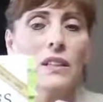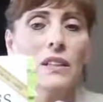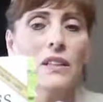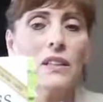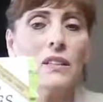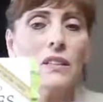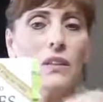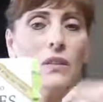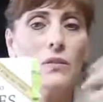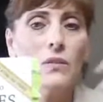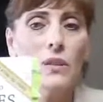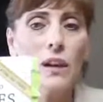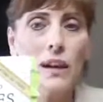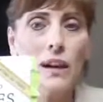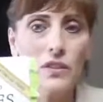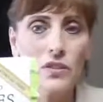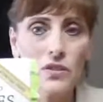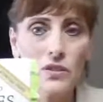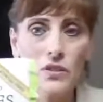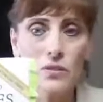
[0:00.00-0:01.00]
you know, how
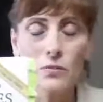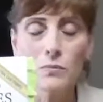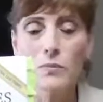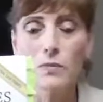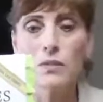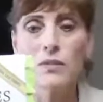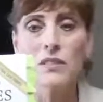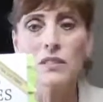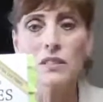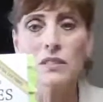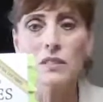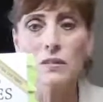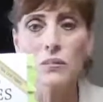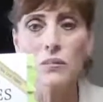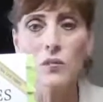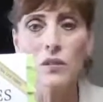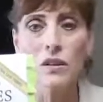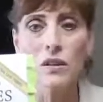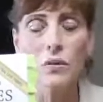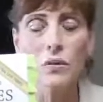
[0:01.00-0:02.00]
does your immune system
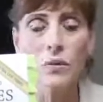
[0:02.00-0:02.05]
work?